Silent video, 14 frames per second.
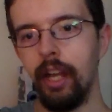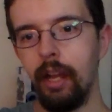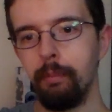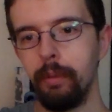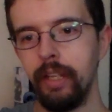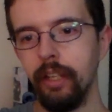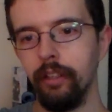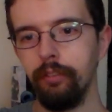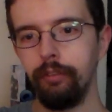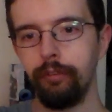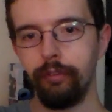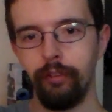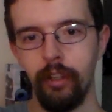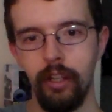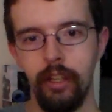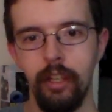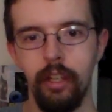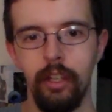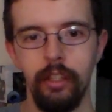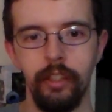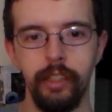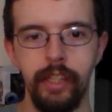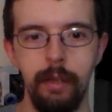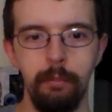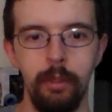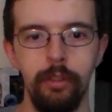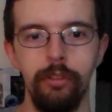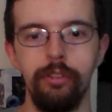a copy of the
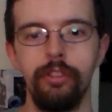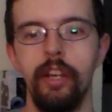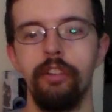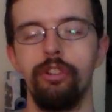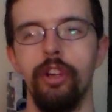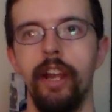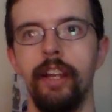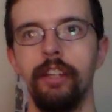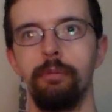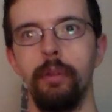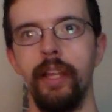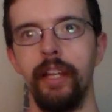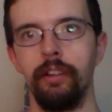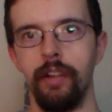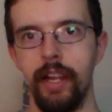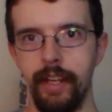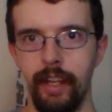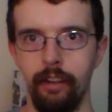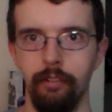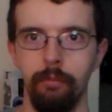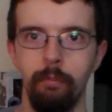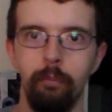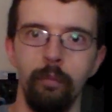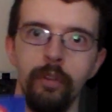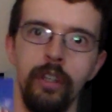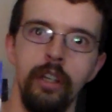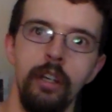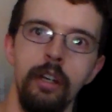game whose soundtrack is playing right now,
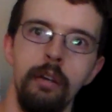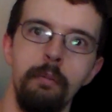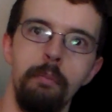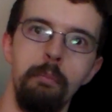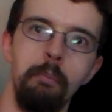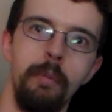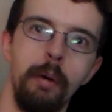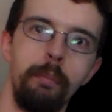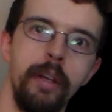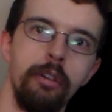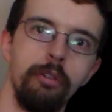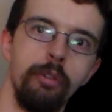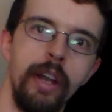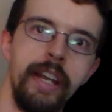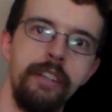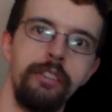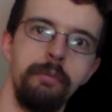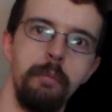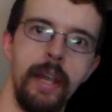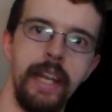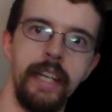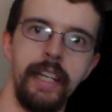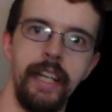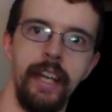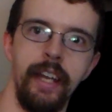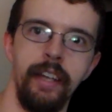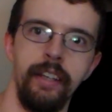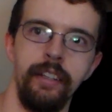Muppet Race
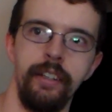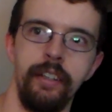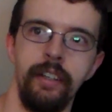Mania.